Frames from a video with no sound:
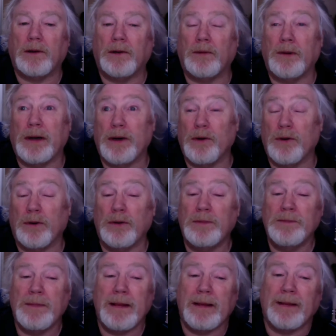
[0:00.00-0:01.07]
We know
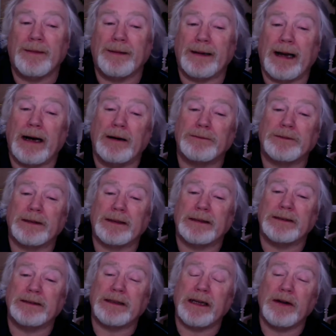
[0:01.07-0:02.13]
that after a
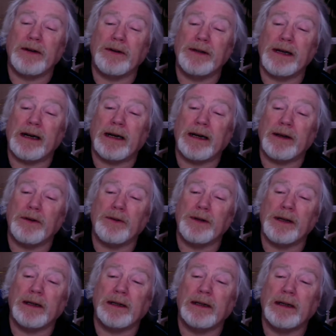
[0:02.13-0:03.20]
stay on
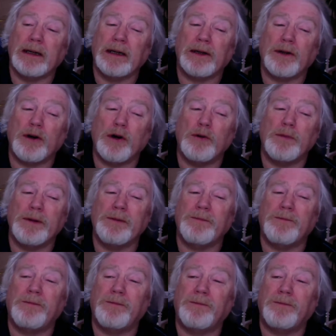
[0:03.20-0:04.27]
Iona, Colman
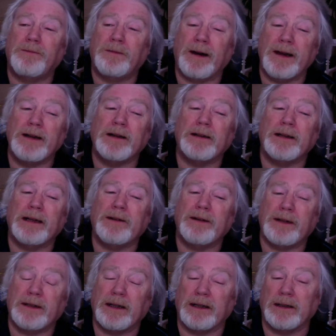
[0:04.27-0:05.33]
finally
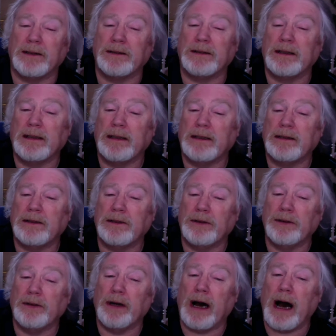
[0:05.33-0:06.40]
returned
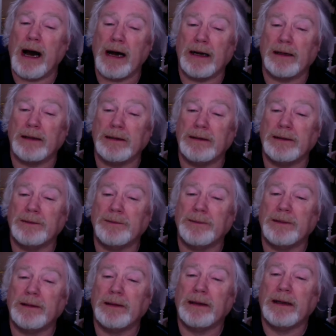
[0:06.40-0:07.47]
to Ireland
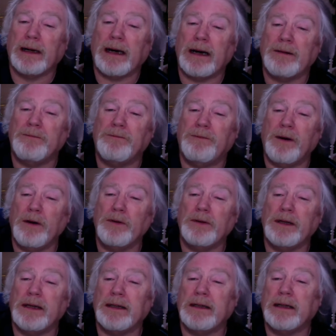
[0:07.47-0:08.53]
and
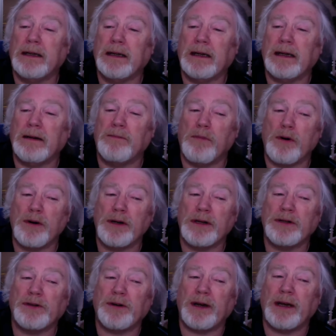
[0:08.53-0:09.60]
founded a
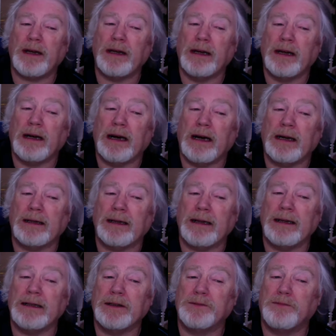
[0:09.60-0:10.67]
monastery at
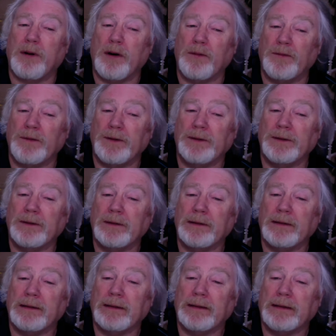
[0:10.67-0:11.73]
Inishboffin,
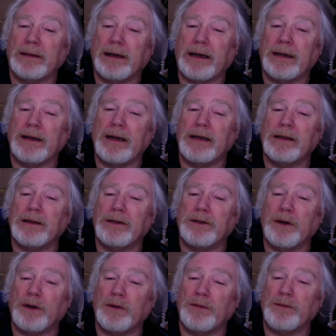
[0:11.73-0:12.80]
an island
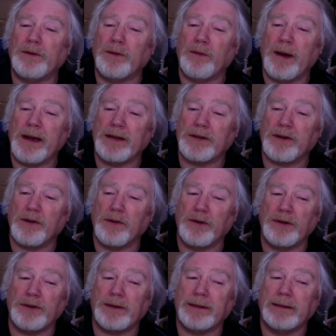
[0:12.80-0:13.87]
off the west
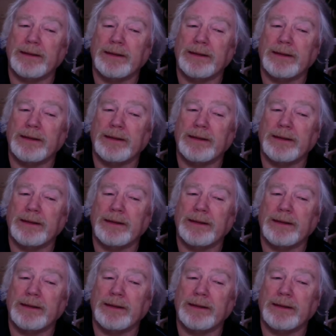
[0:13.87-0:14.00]
coast,